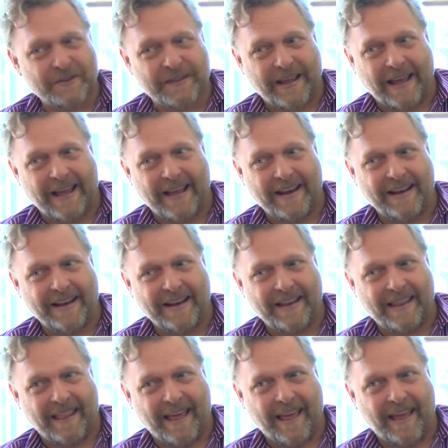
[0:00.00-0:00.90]
that
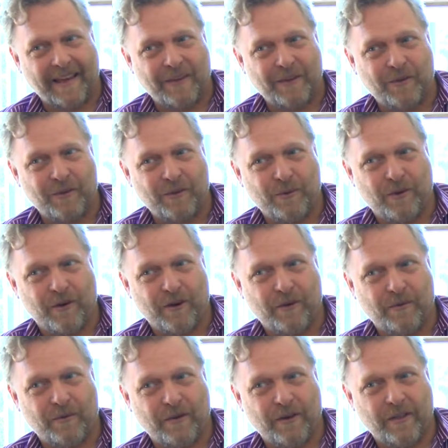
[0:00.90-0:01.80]
that you
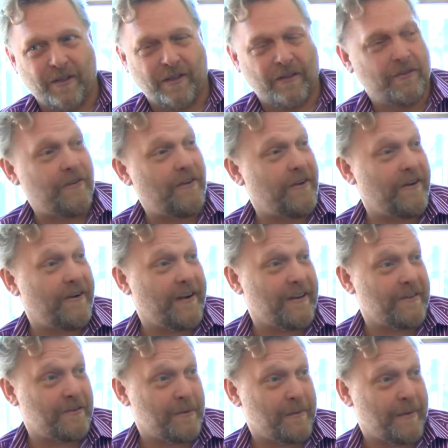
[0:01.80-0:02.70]
are really
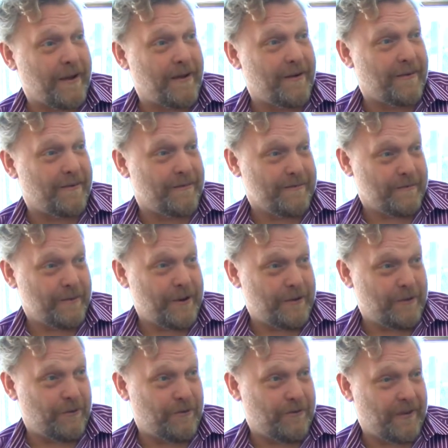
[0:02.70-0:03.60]
serious about
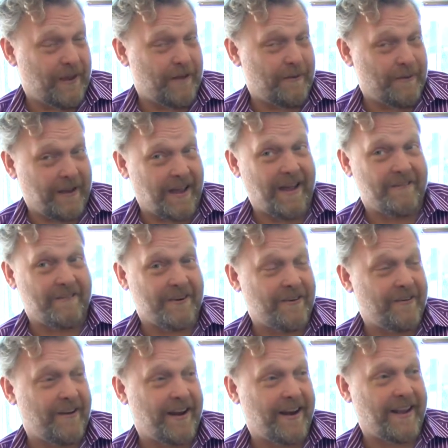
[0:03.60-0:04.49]
when you say we have it
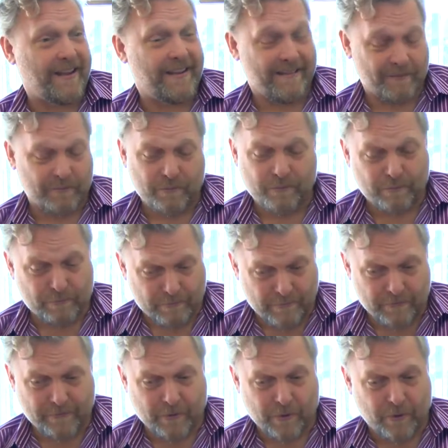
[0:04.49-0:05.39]
already. And
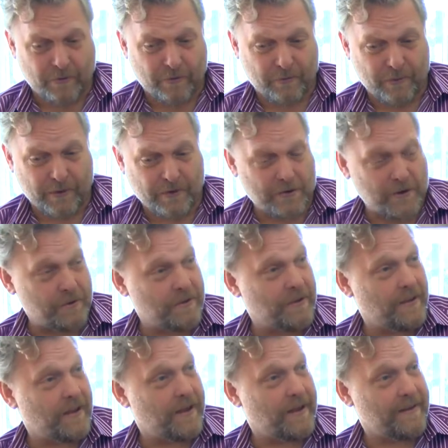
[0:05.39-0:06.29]
of course, we
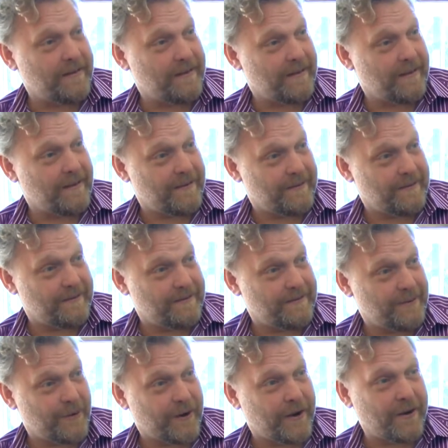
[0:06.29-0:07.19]
joke a lot in our
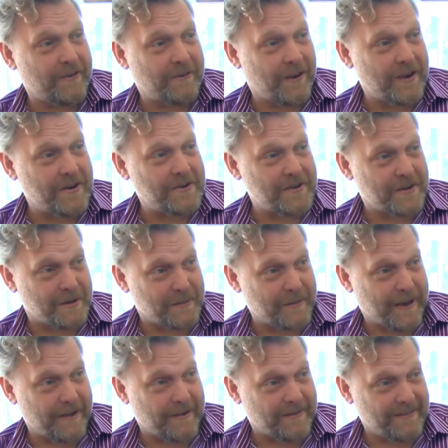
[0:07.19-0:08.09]
organization
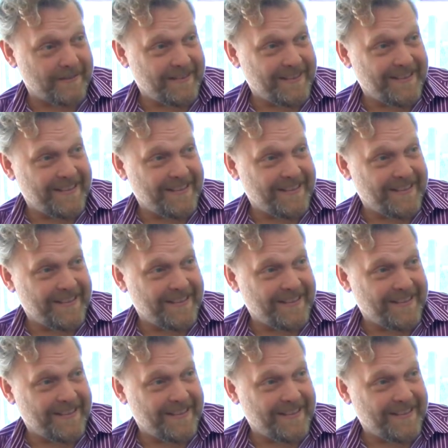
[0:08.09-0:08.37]
about